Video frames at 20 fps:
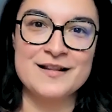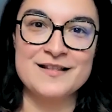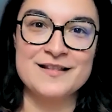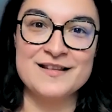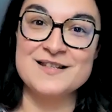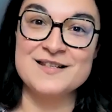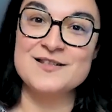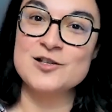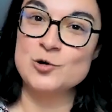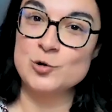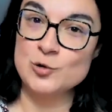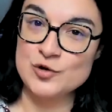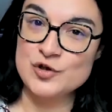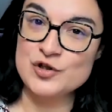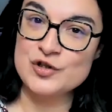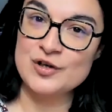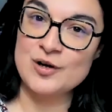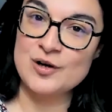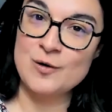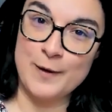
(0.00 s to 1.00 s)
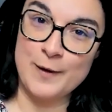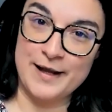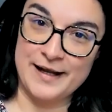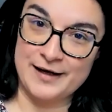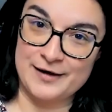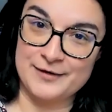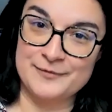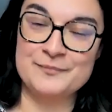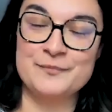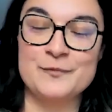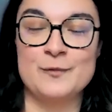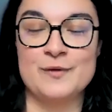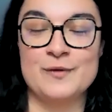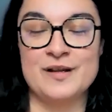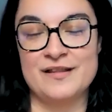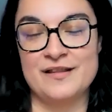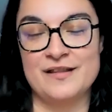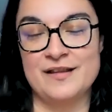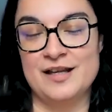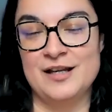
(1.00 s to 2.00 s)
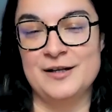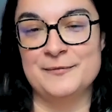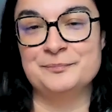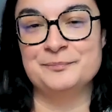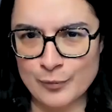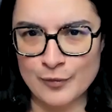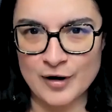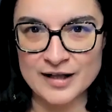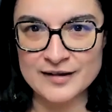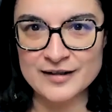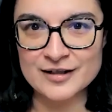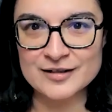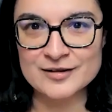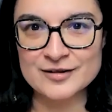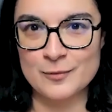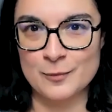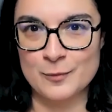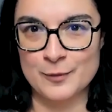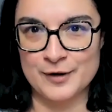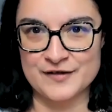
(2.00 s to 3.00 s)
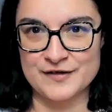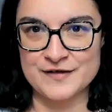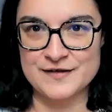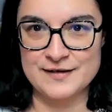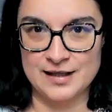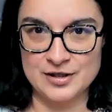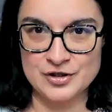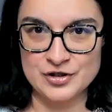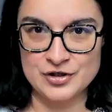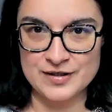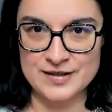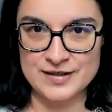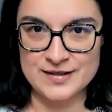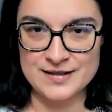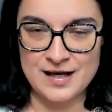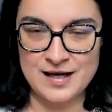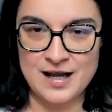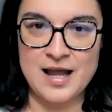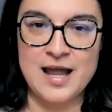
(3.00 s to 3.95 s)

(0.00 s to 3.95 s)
the solution aware with the product aware stages,